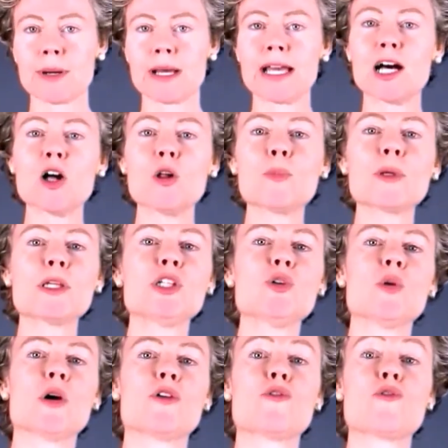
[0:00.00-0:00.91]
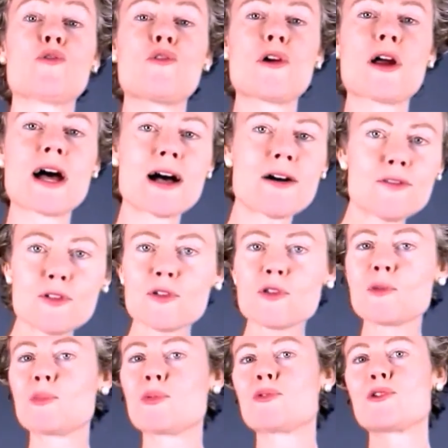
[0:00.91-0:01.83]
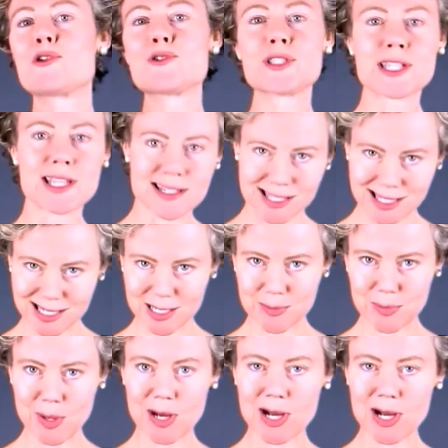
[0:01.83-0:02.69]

by helping you unravel the processes